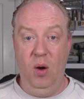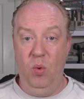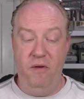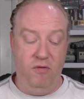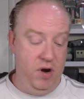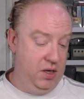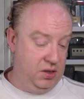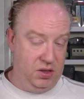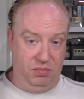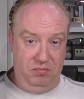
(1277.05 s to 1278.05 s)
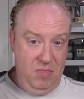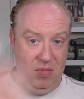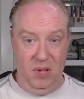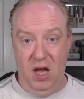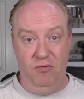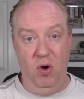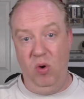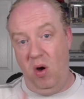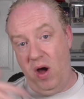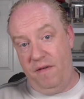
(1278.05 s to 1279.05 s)
whether it's in
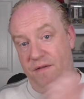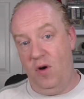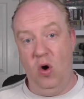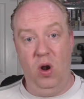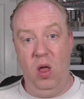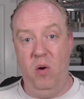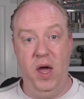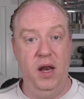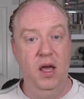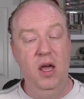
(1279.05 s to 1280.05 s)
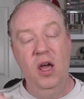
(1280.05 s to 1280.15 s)
real life, online,